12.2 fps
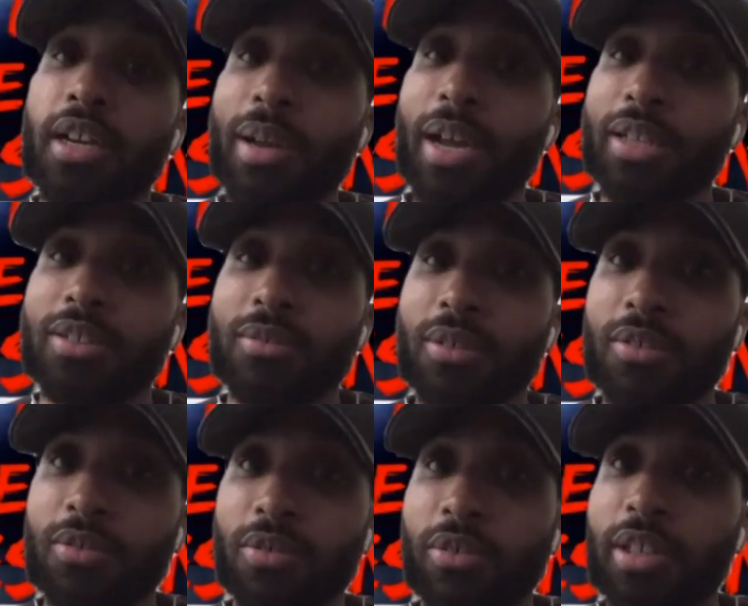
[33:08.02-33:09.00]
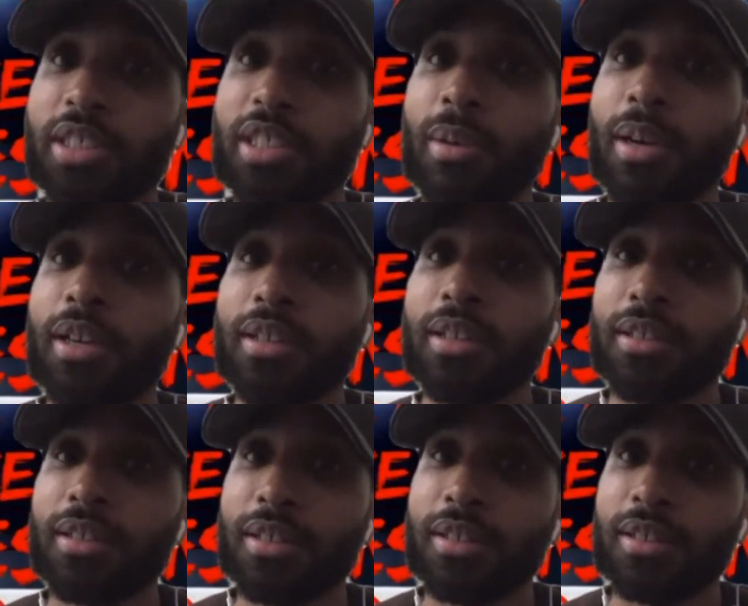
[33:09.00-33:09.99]
matches. That's what's crazy. I was gonna say,
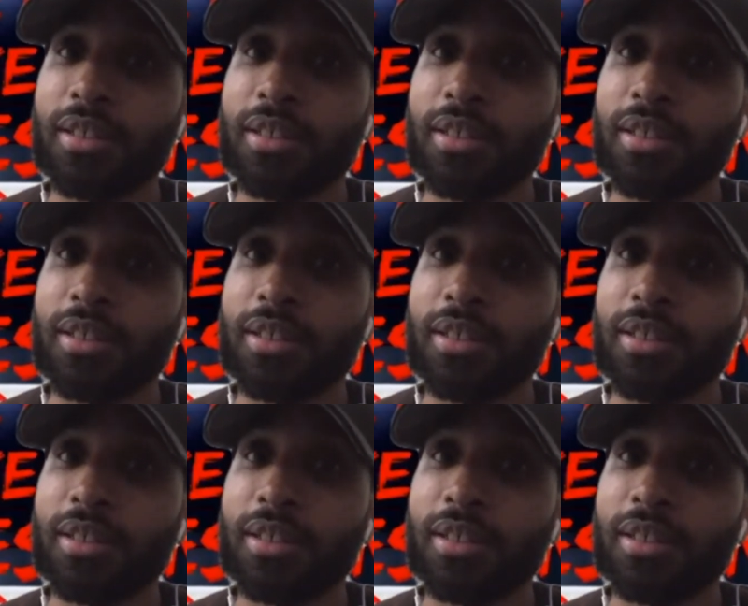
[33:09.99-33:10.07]
don't let's